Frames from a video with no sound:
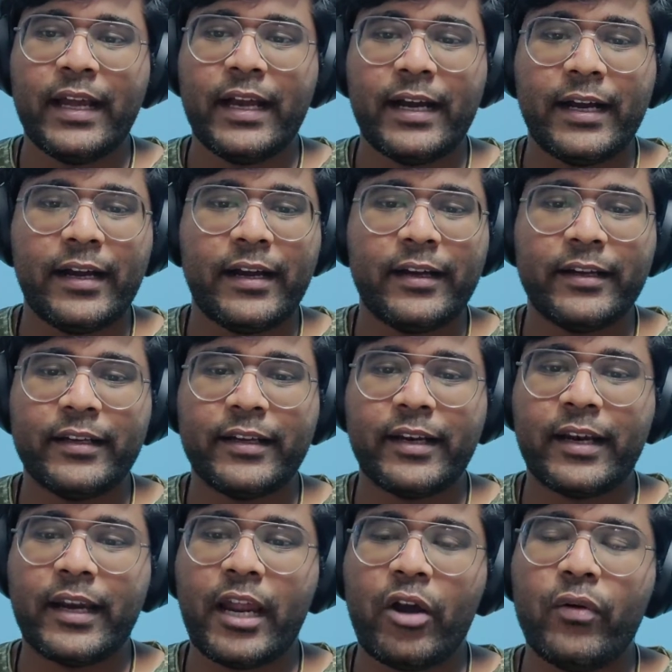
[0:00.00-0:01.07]

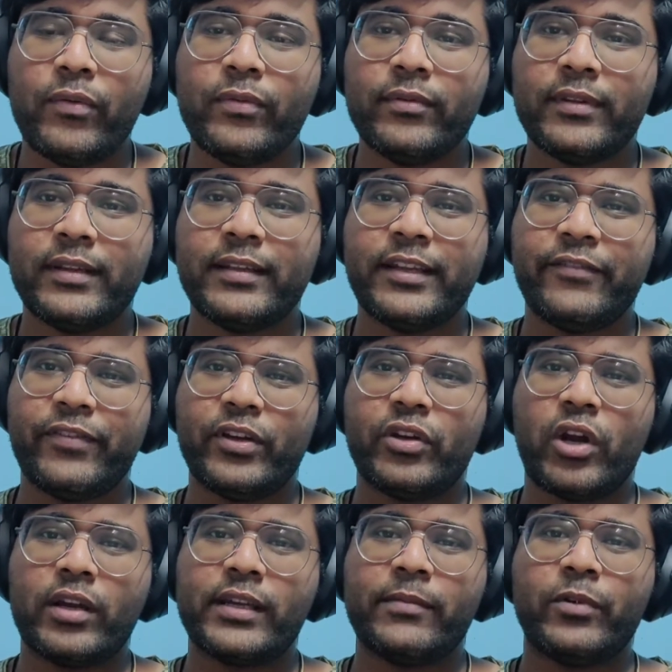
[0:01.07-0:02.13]
Now, if you
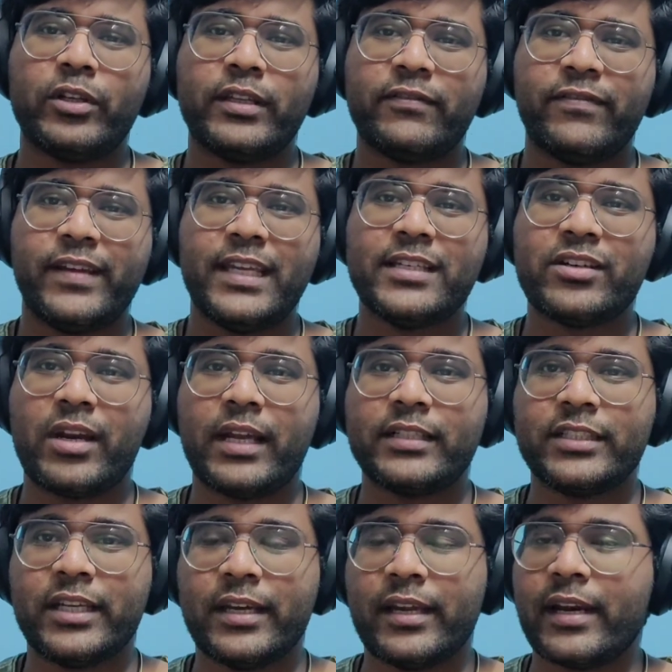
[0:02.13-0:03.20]
talk about the fee
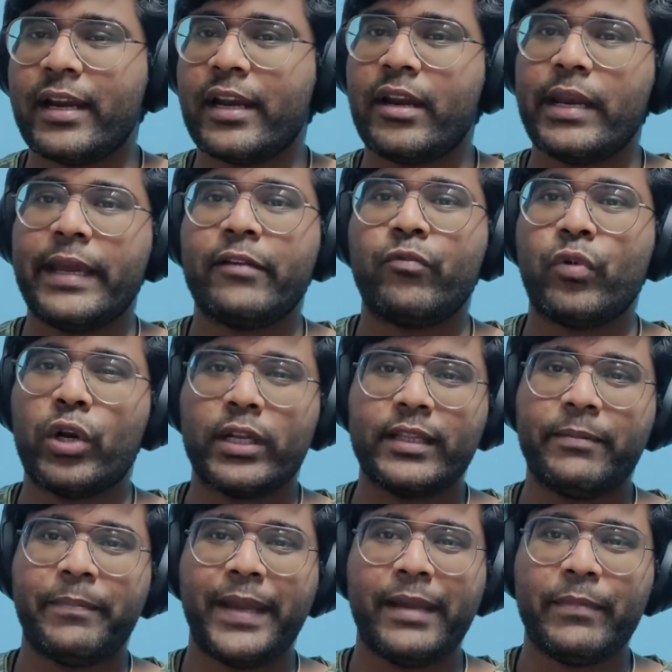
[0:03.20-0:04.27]
structure and like what are
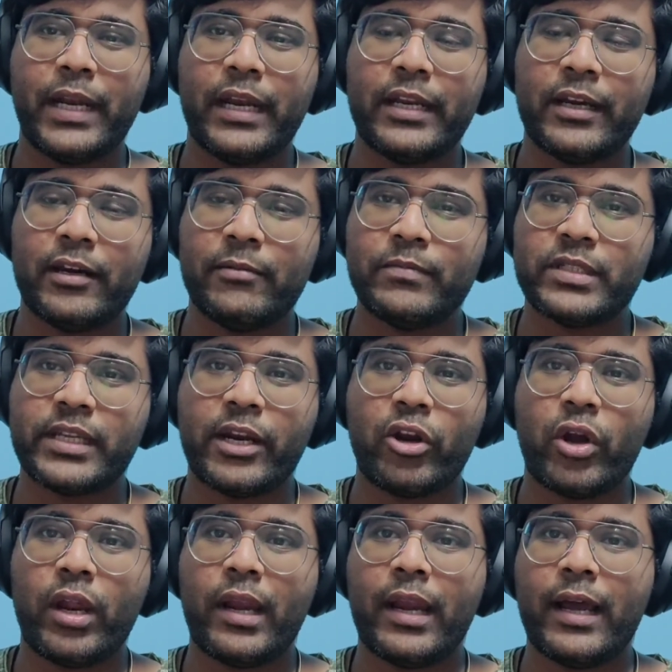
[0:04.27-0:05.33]
the payment terms and
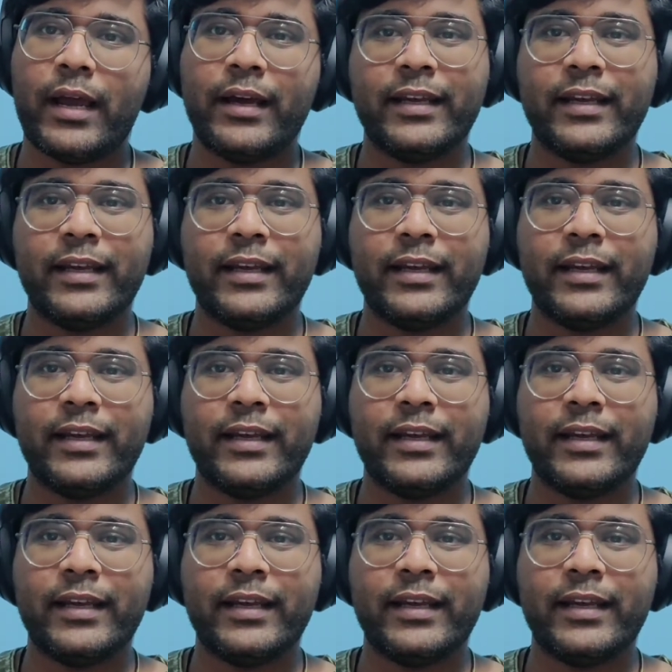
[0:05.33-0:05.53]
all,